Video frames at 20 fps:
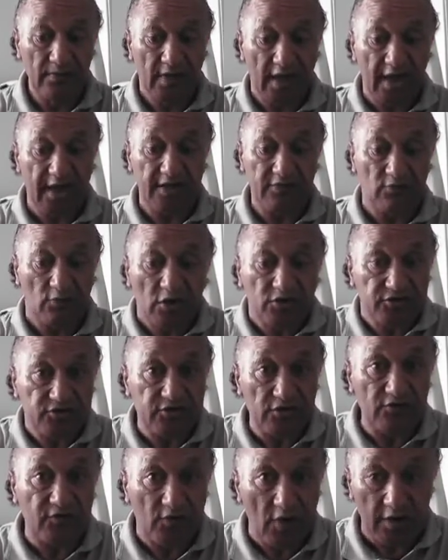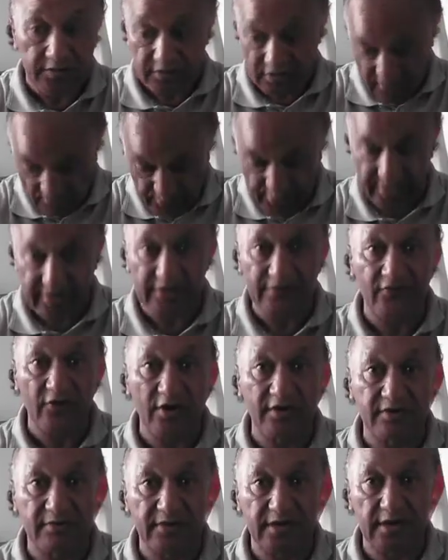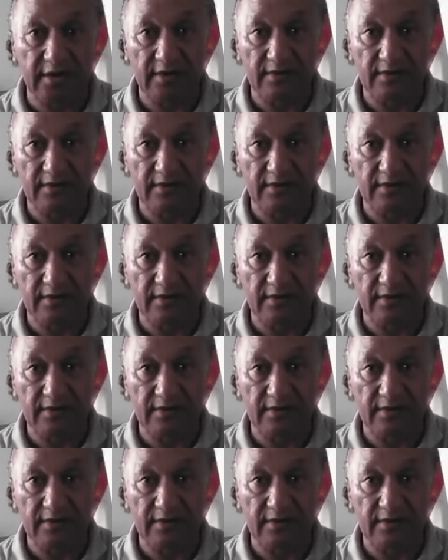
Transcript: and what you've got to put in front of me